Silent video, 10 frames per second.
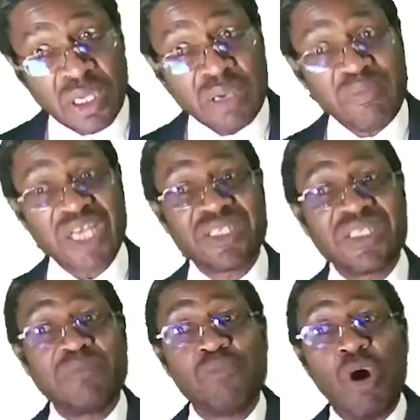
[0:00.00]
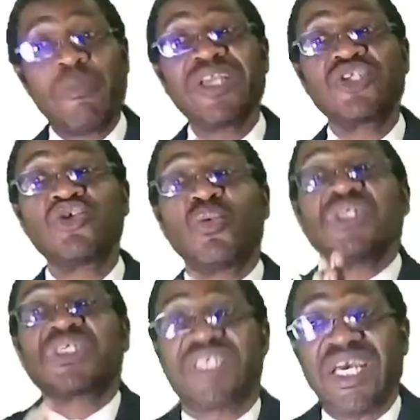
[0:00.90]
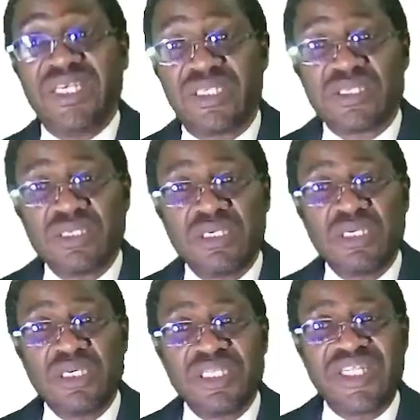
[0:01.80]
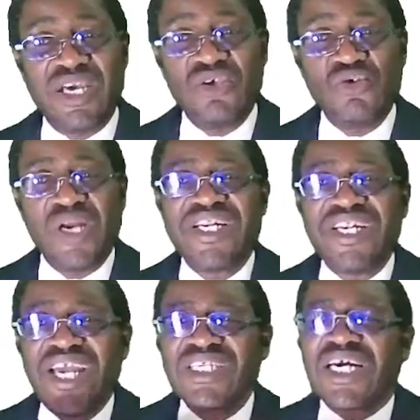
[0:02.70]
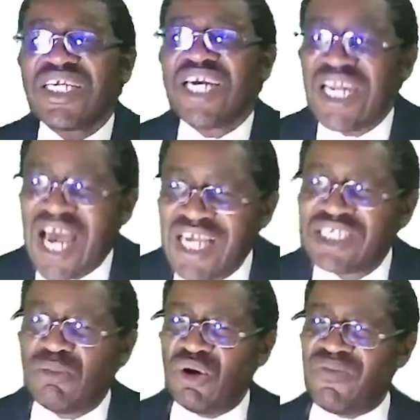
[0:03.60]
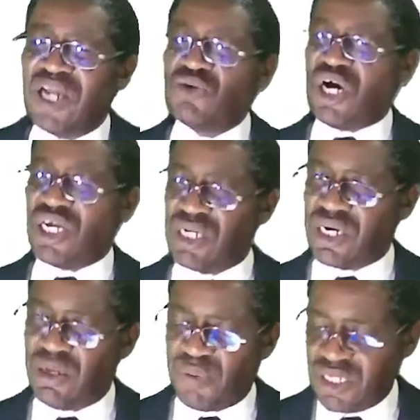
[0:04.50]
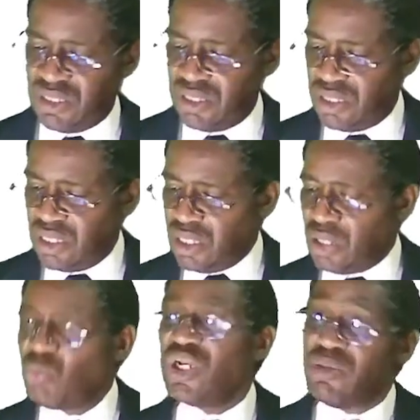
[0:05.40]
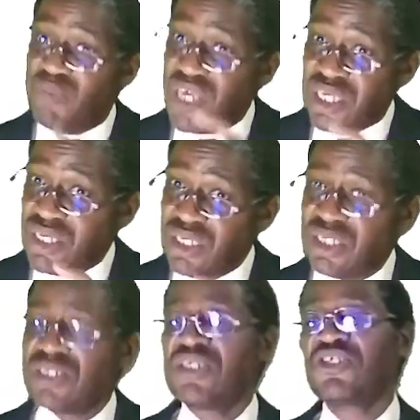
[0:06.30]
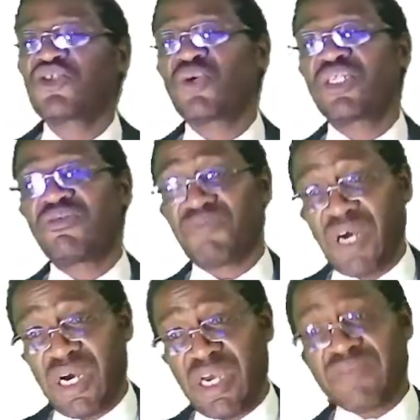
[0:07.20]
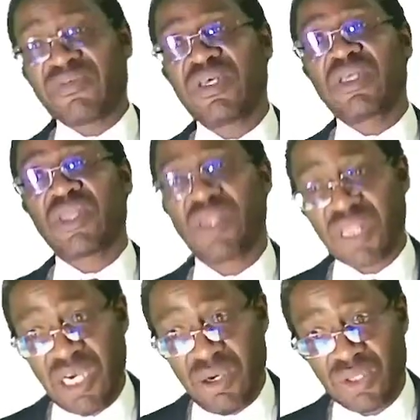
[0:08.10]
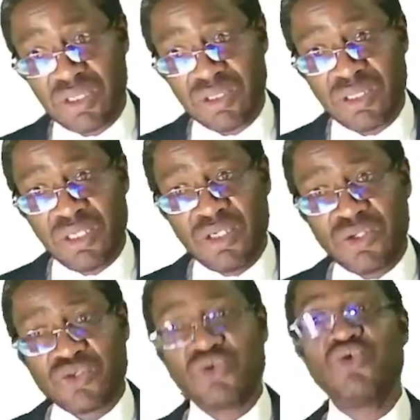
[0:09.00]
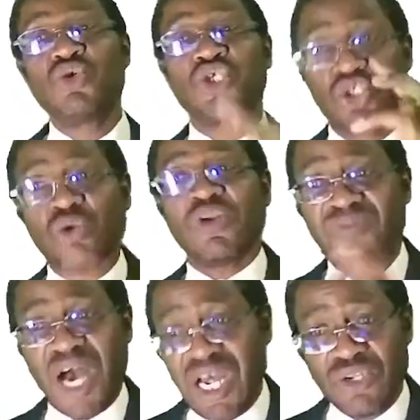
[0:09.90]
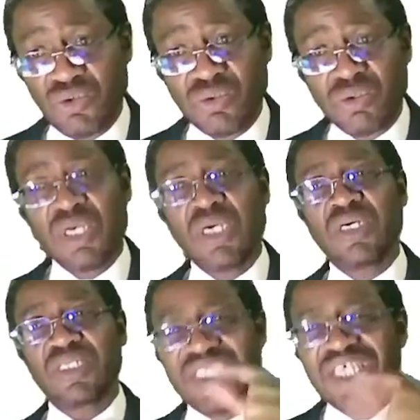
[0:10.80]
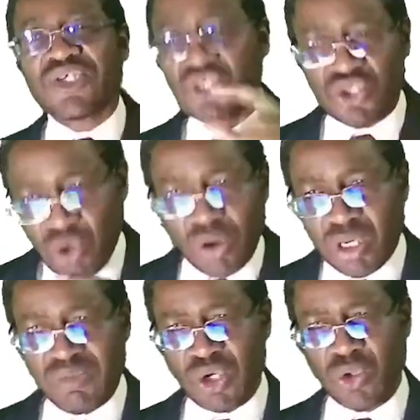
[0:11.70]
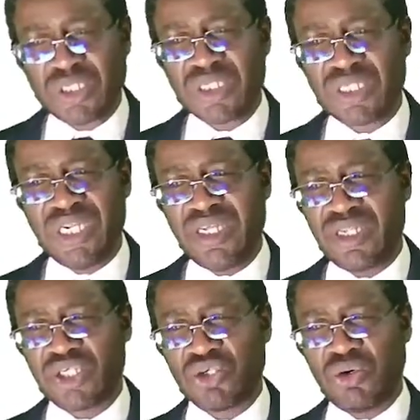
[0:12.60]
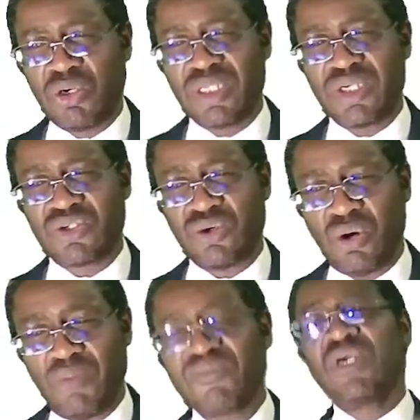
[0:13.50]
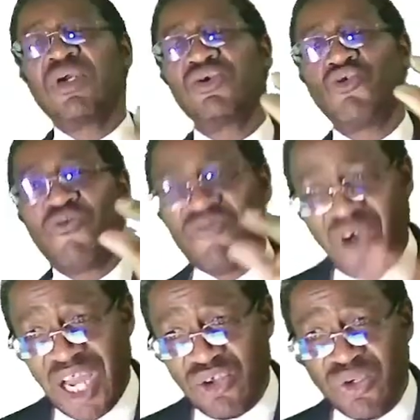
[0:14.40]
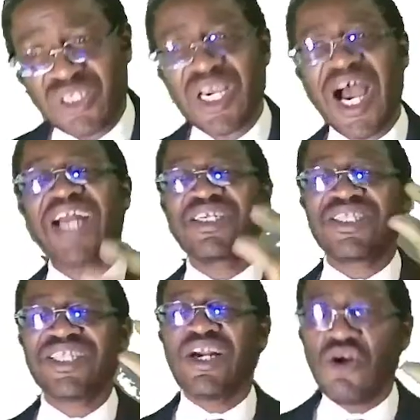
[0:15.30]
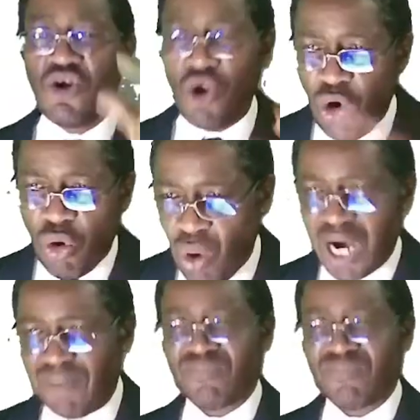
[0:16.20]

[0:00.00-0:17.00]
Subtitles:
but the moment you will sell it, your net realizable value as a company will be 25,000. So you should value this stock, because it's still in the store, you value it at the lower